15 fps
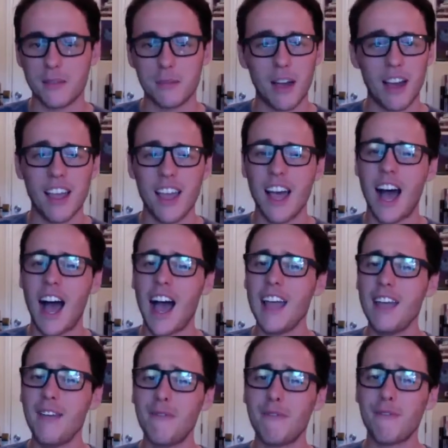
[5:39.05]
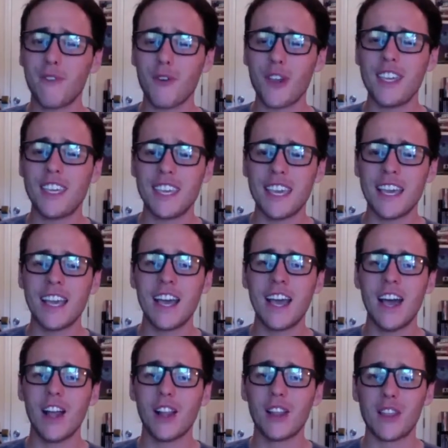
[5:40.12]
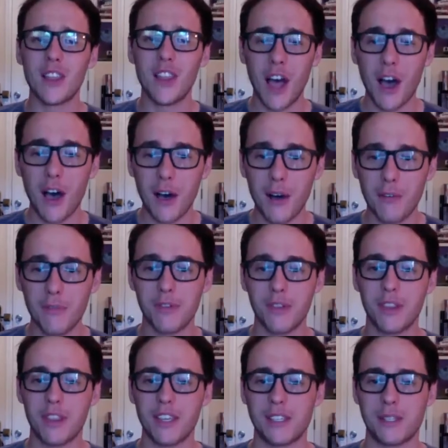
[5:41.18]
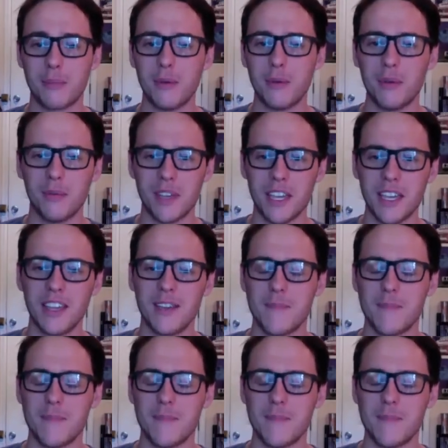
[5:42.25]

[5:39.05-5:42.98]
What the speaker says: but I freaking love this movie.